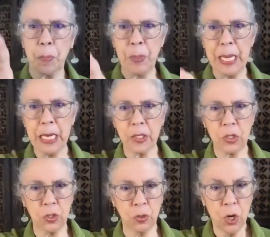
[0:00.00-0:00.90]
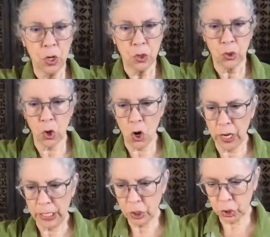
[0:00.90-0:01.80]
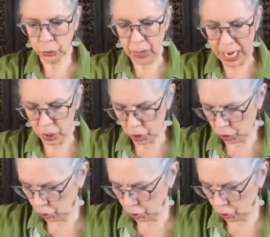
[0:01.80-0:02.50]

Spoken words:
beaks to draw a trench